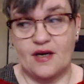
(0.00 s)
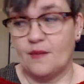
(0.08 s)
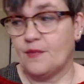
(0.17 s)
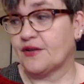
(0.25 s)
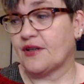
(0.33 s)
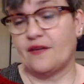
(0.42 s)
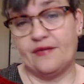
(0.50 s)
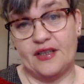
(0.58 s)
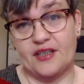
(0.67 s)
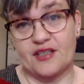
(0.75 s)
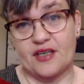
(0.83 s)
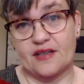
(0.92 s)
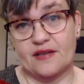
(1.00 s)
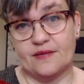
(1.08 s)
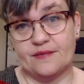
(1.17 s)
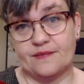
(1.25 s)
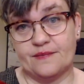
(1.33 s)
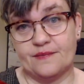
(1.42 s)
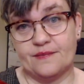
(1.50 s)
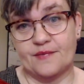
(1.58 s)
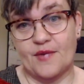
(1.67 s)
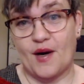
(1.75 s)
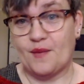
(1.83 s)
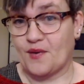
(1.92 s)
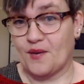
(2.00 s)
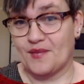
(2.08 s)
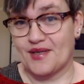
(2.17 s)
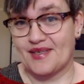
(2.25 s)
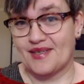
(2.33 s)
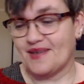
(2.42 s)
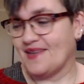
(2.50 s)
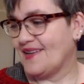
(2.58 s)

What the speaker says: But I'll finish it, I promise.